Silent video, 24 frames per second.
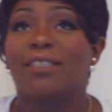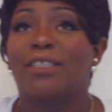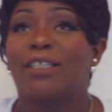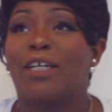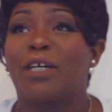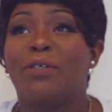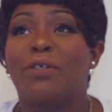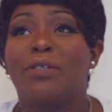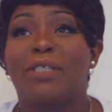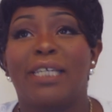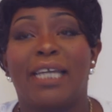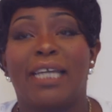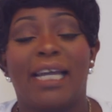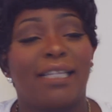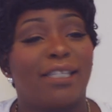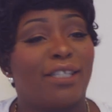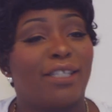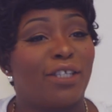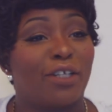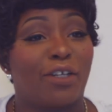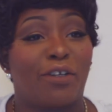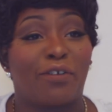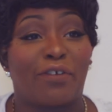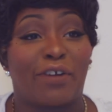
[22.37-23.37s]
goes
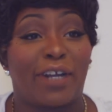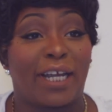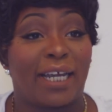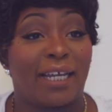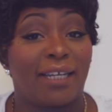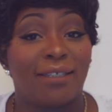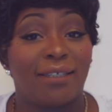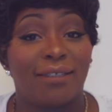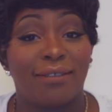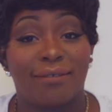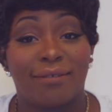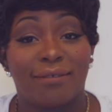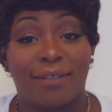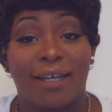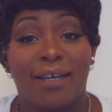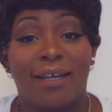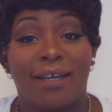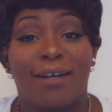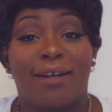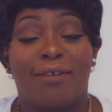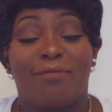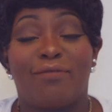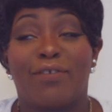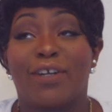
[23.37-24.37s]
against the grain.
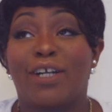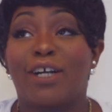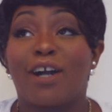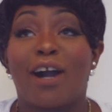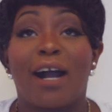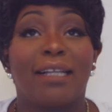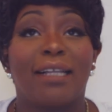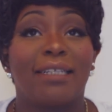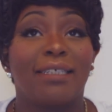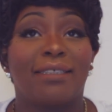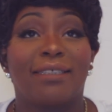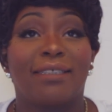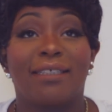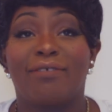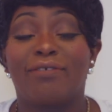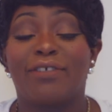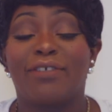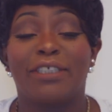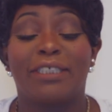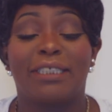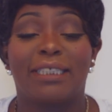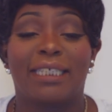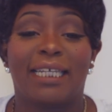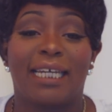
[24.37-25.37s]
Regardless of
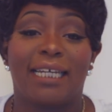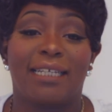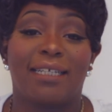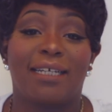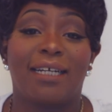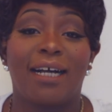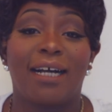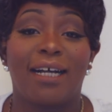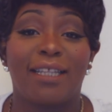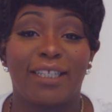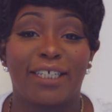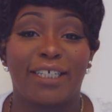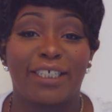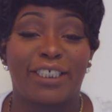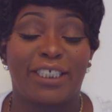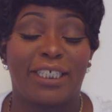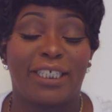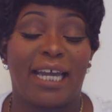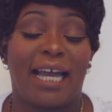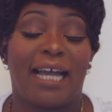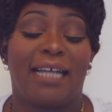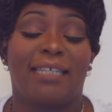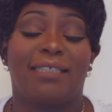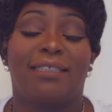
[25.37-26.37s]
her skin color, she
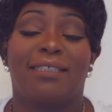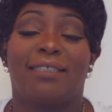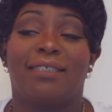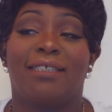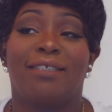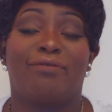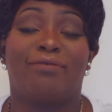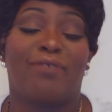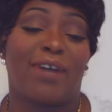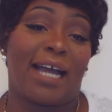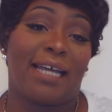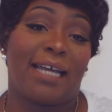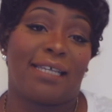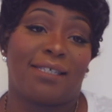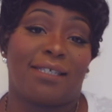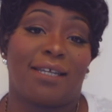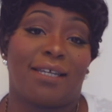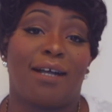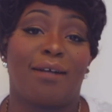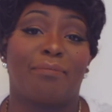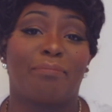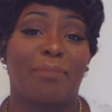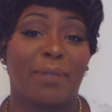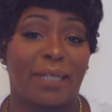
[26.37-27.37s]
has to rise
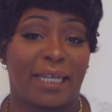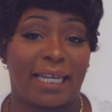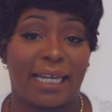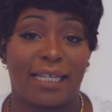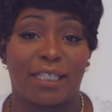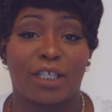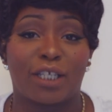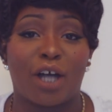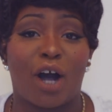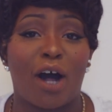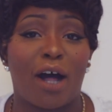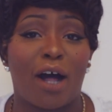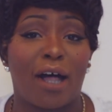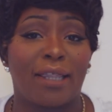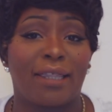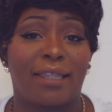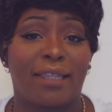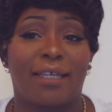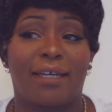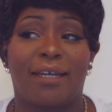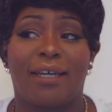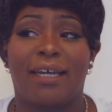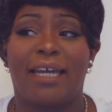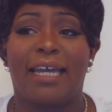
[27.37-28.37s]
up against all
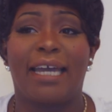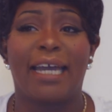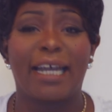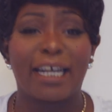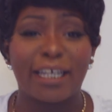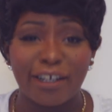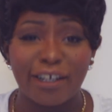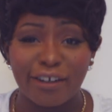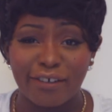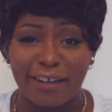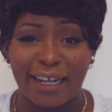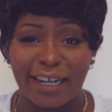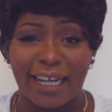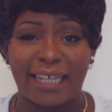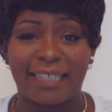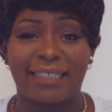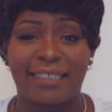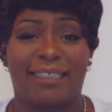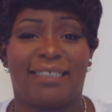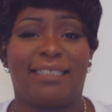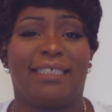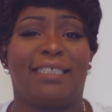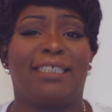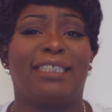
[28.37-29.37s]
the
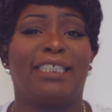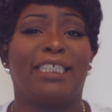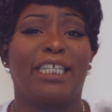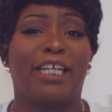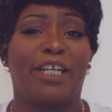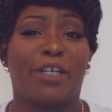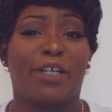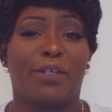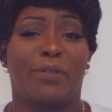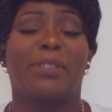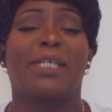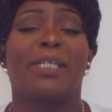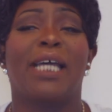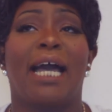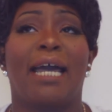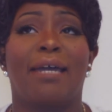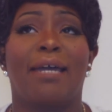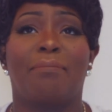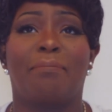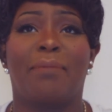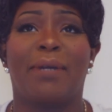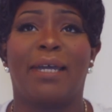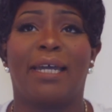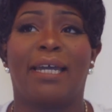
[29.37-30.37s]
ignorance and
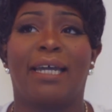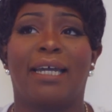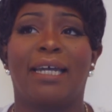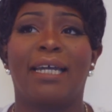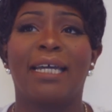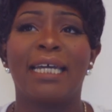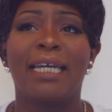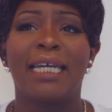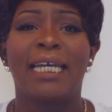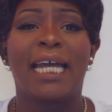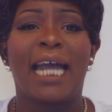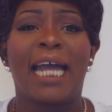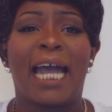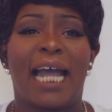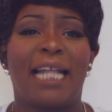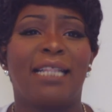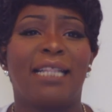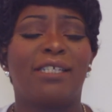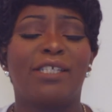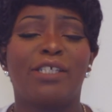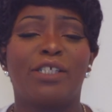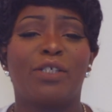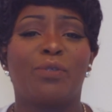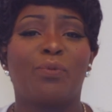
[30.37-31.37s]
stereotyping
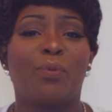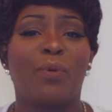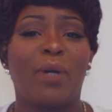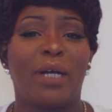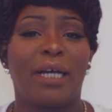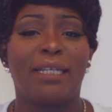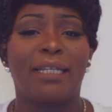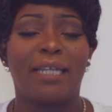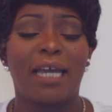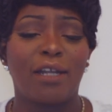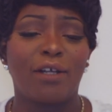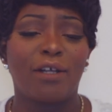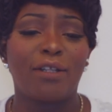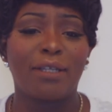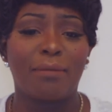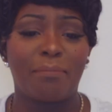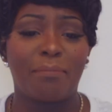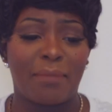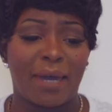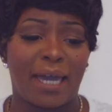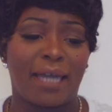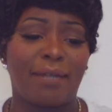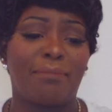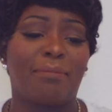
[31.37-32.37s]
and just what not only
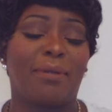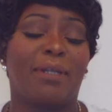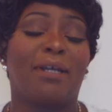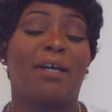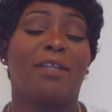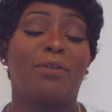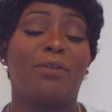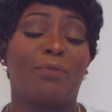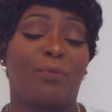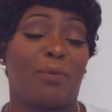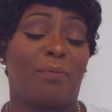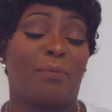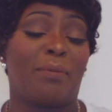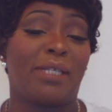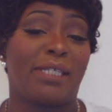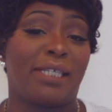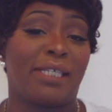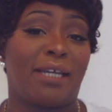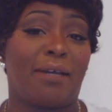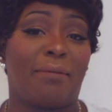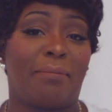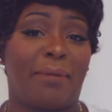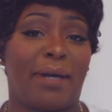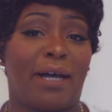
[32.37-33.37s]
men but other women
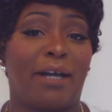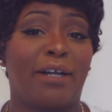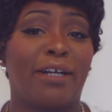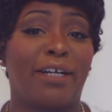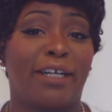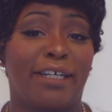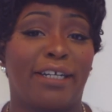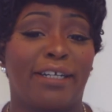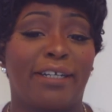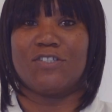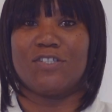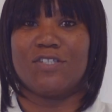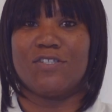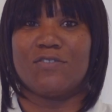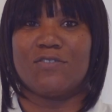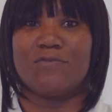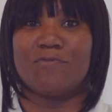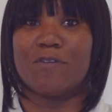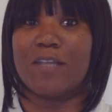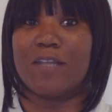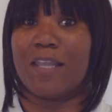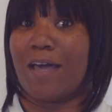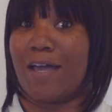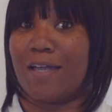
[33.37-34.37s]
say about her. She's
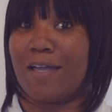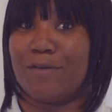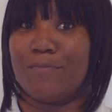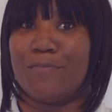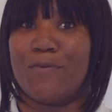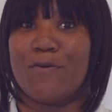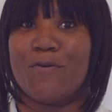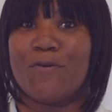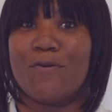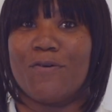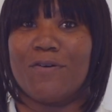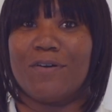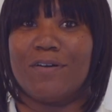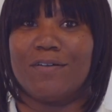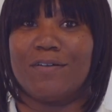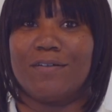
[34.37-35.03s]
reliable,